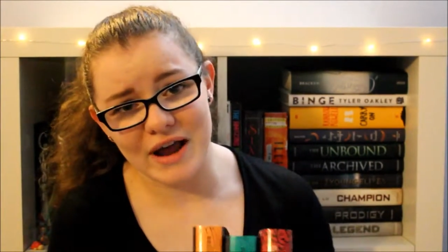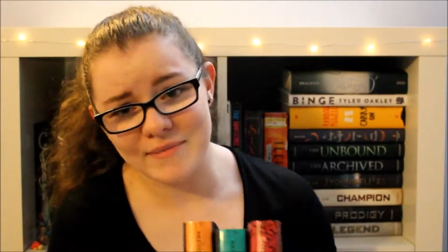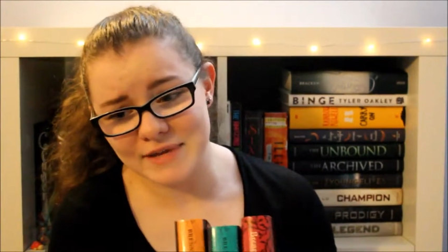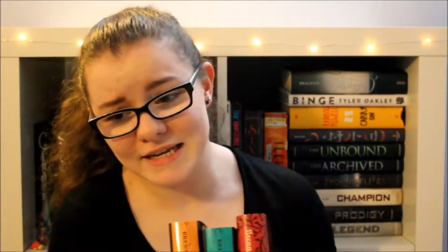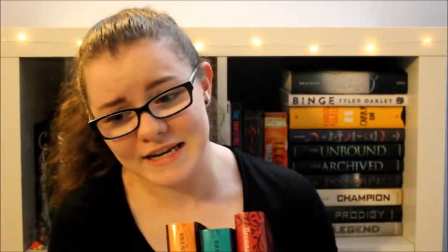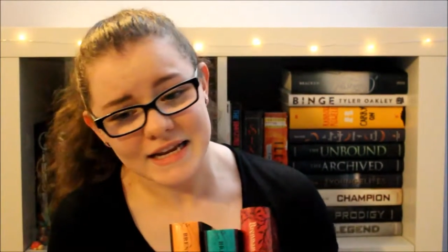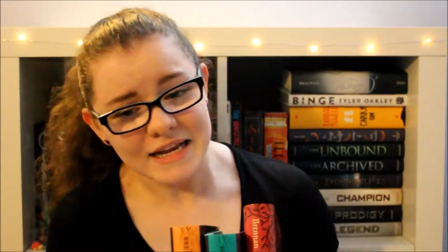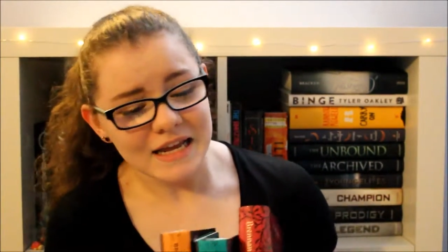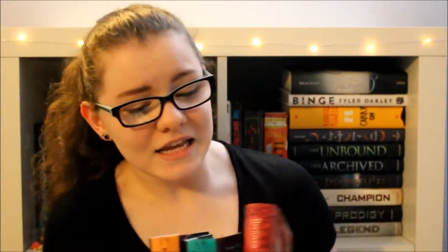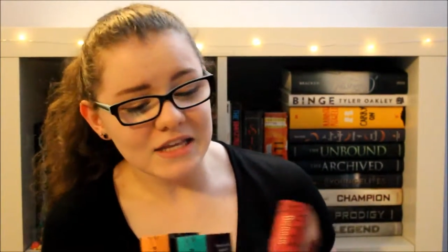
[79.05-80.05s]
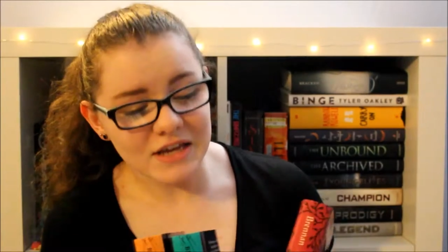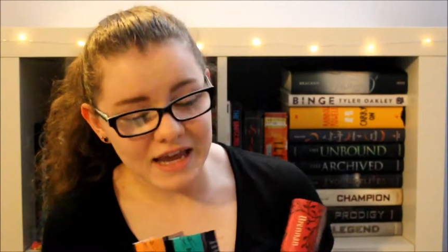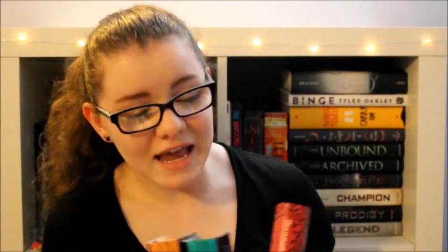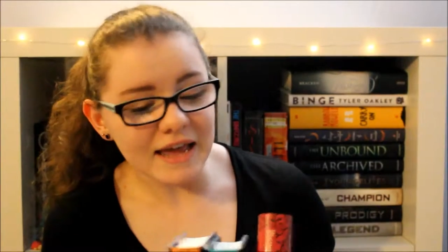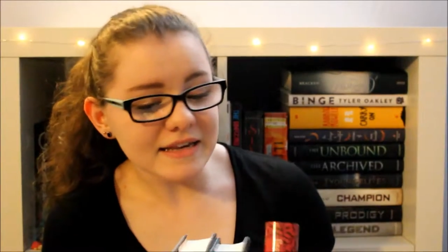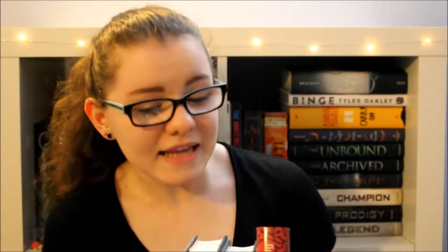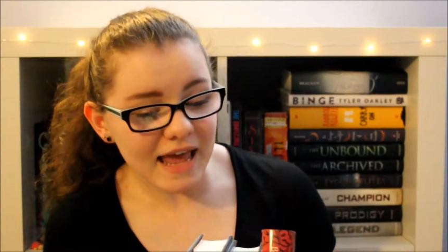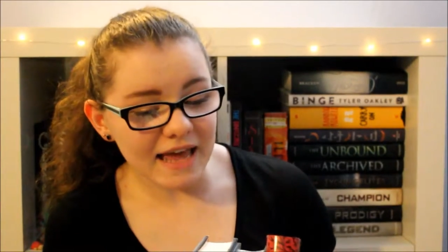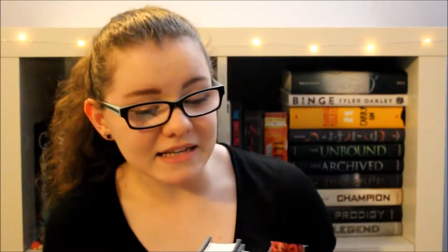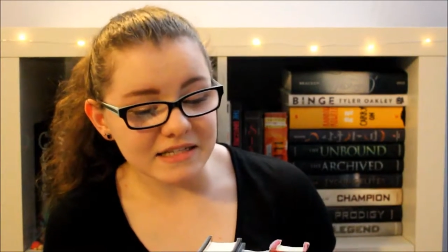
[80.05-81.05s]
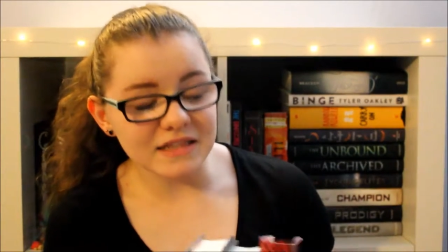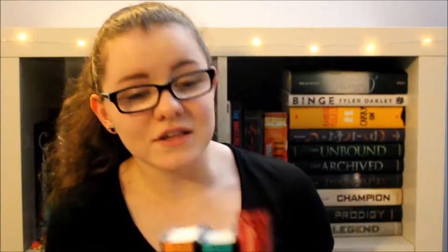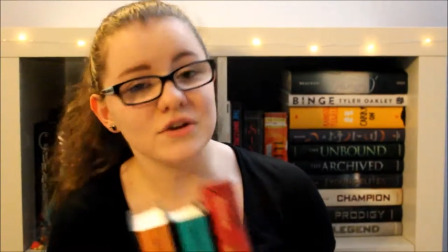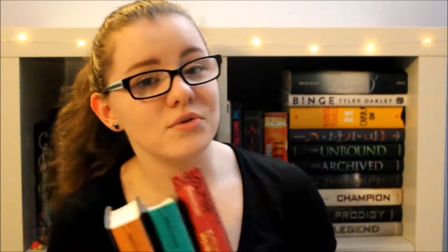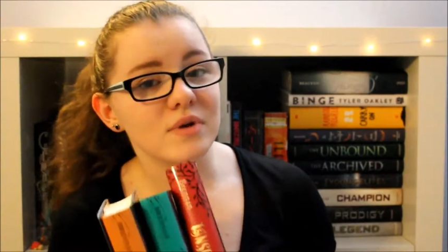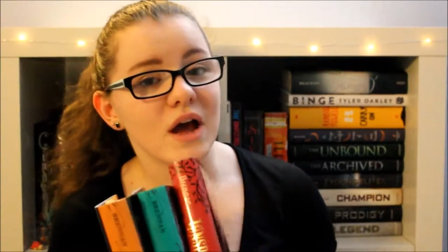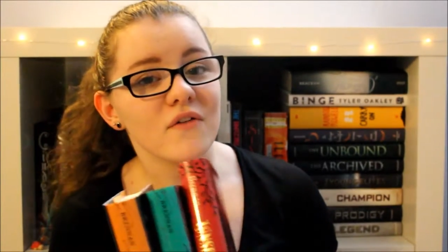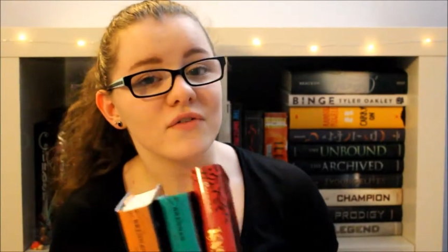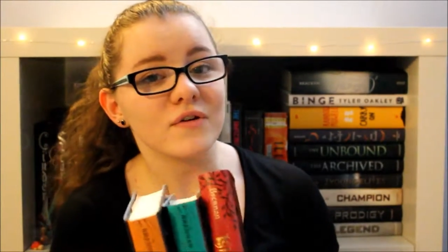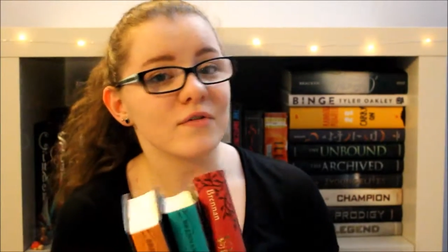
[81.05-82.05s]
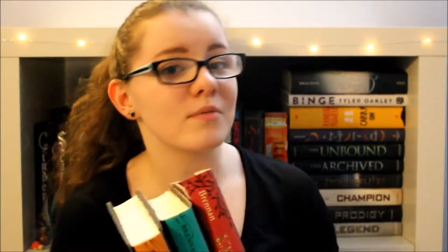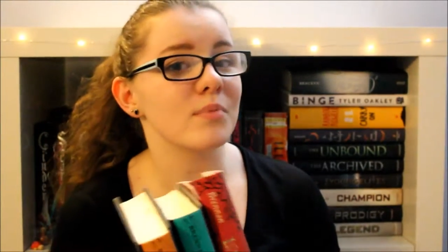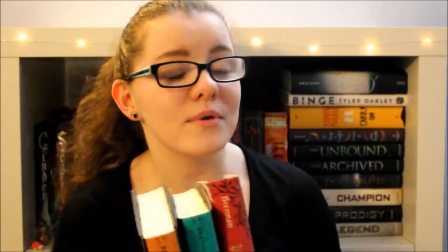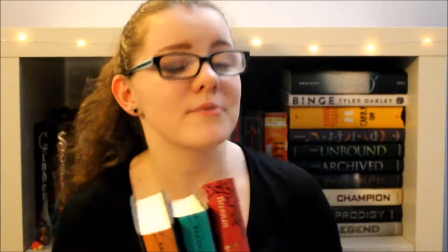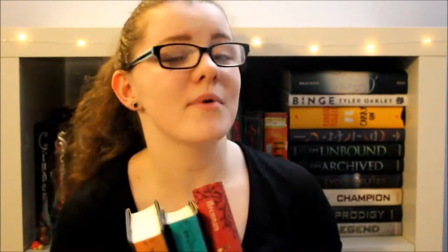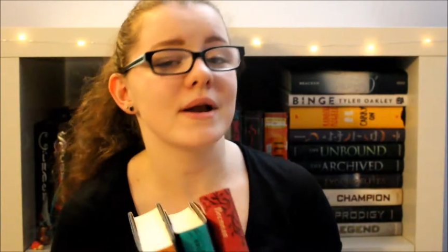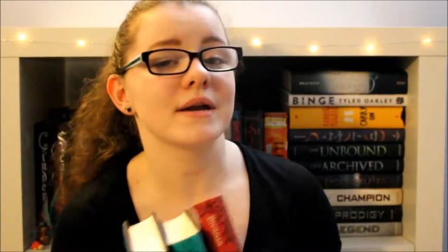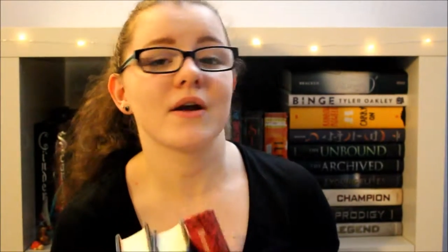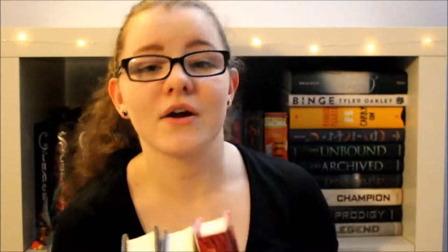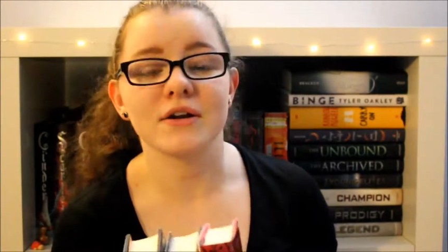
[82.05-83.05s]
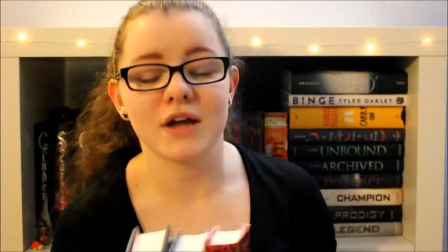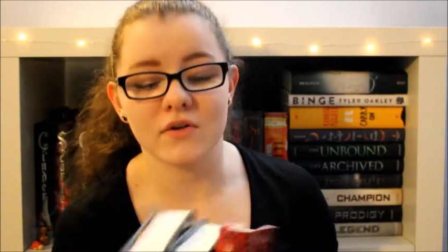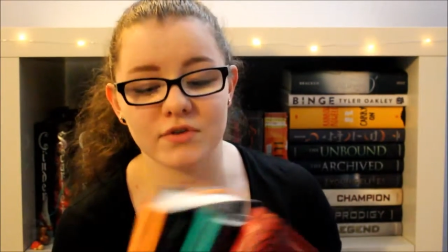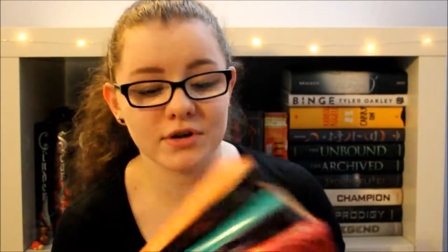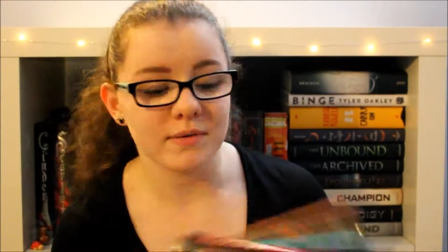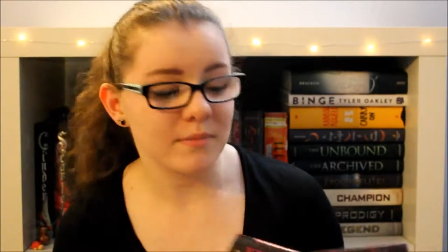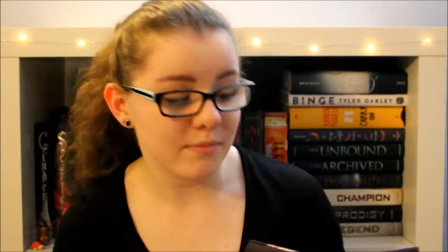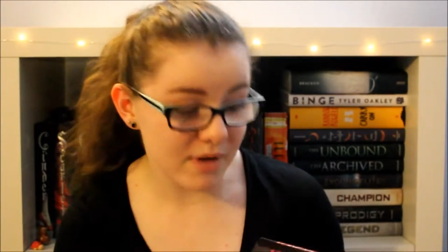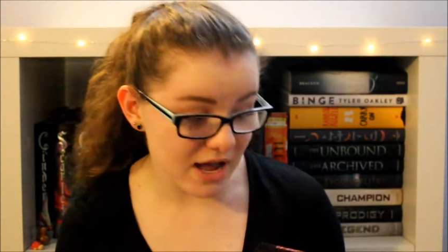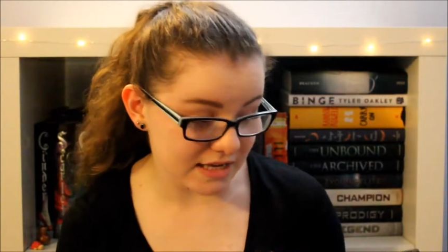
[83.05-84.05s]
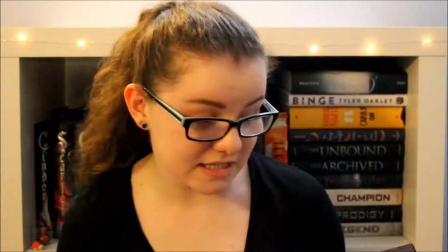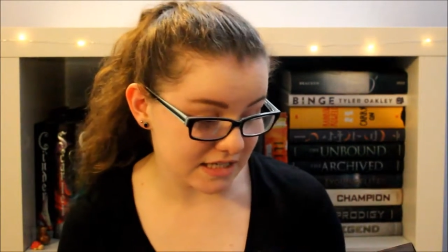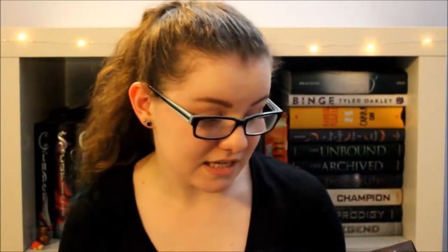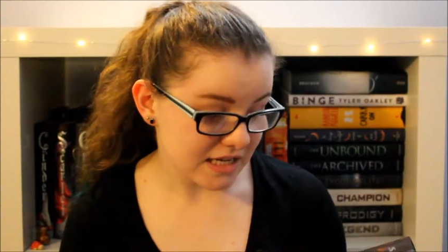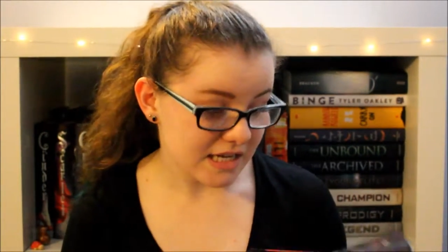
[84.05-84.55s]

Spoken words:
I mean, you can't get the new cover for book one in hardcover, but